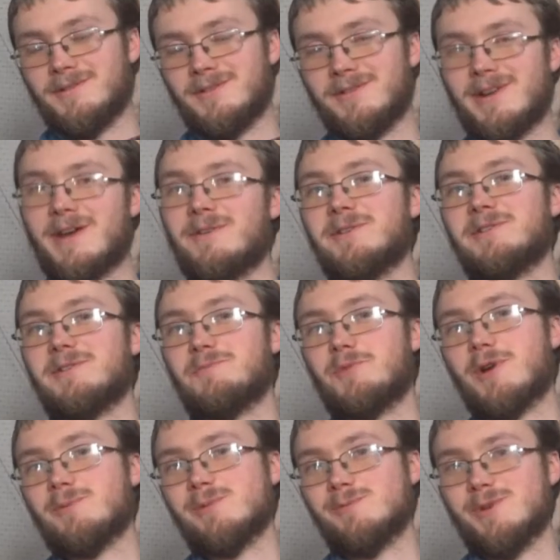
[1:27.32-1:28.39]
Now I should
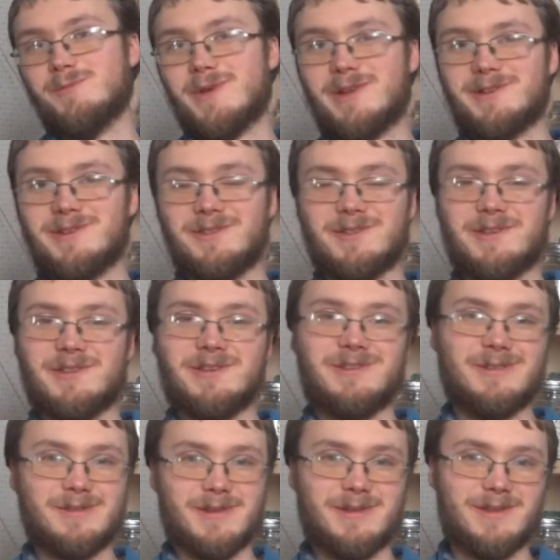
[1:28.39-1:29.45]
probably mention that this
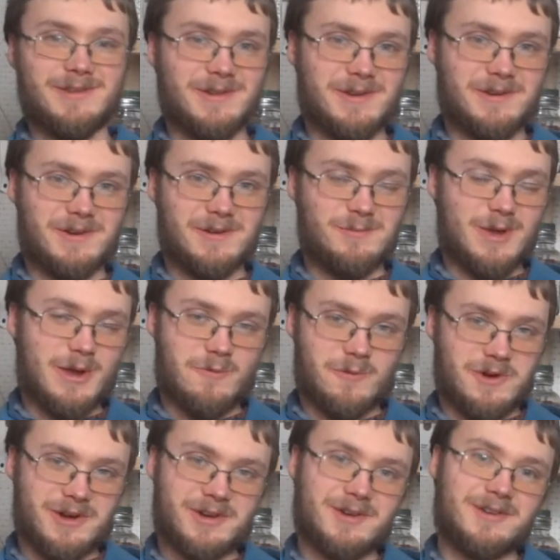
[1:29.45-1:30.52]
is at the center of my
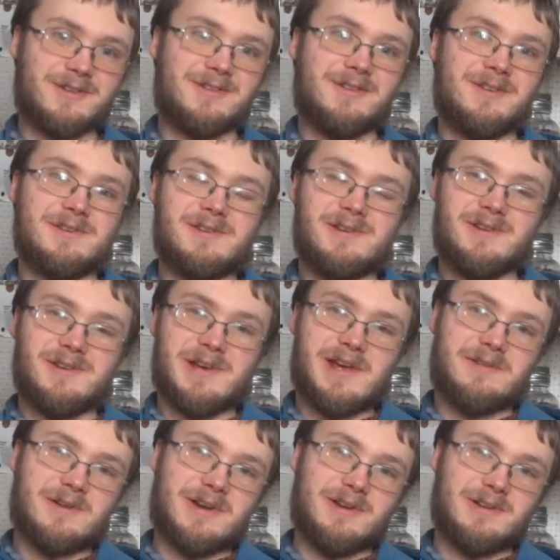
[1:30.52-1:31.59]
work. I
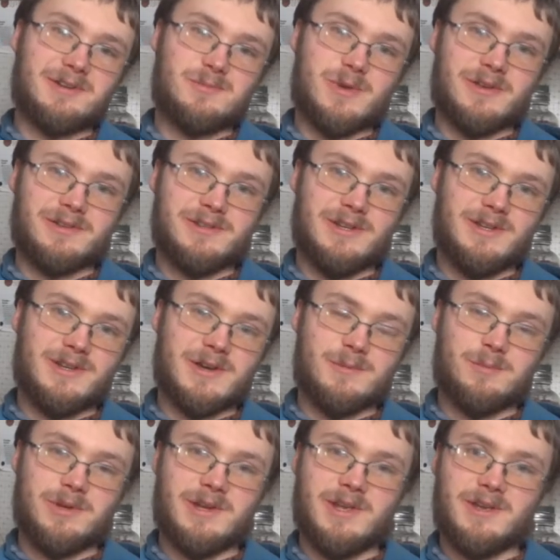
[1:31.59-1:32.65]
run a small seed
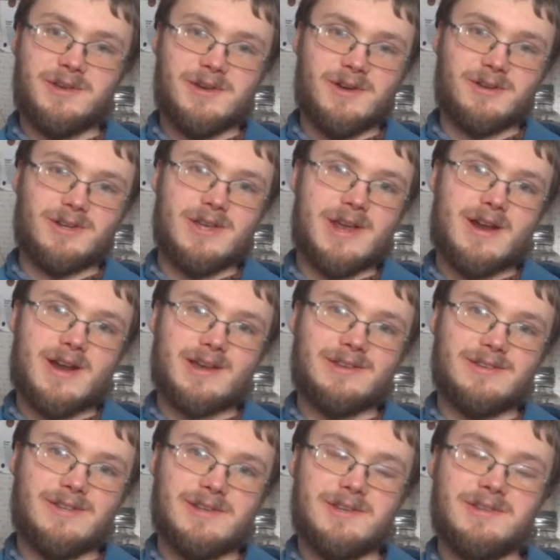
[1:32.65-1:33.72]
company called Carrick
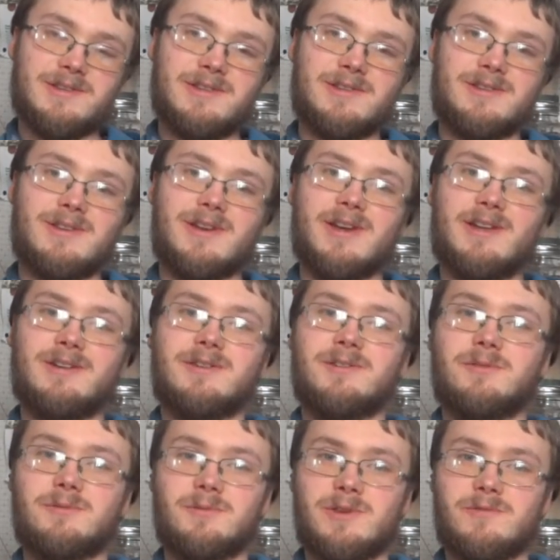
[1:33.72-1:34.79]
Seeds, and
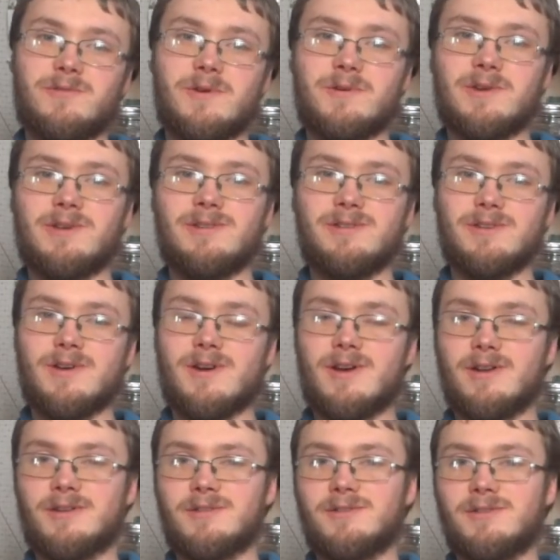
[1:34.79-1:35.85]
we focus
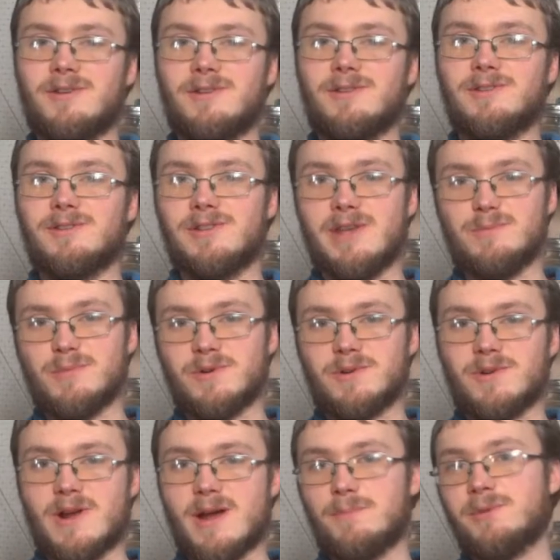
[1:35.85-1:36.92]
on staple
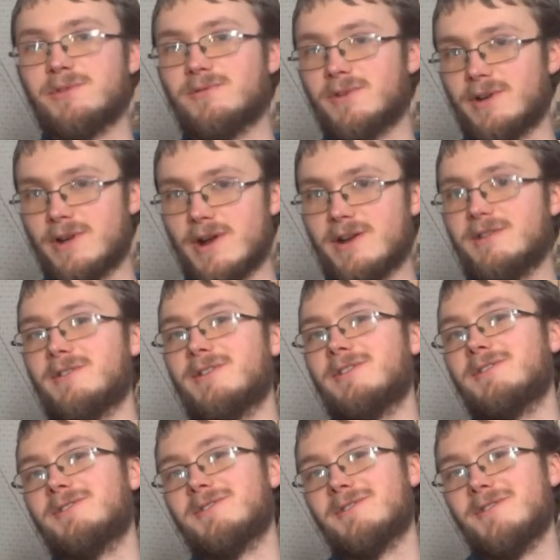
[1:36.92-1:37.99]
crops for
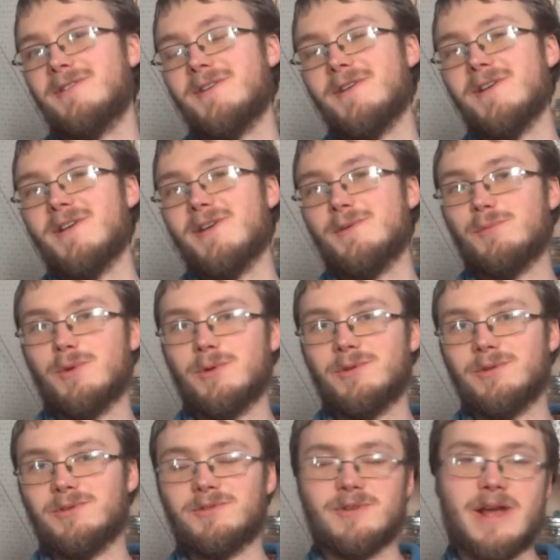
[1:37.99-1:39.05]
gardeners,
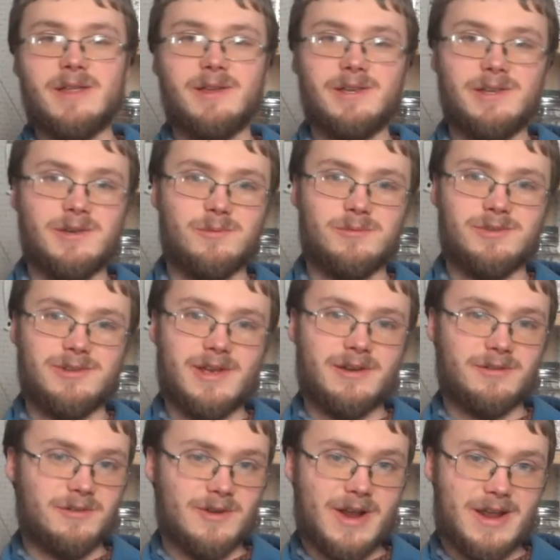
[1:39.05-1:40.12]
both dry legumes
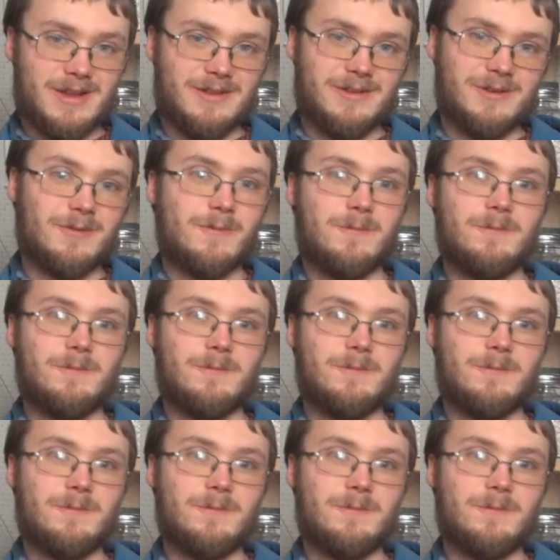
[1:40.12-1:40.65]
and grains.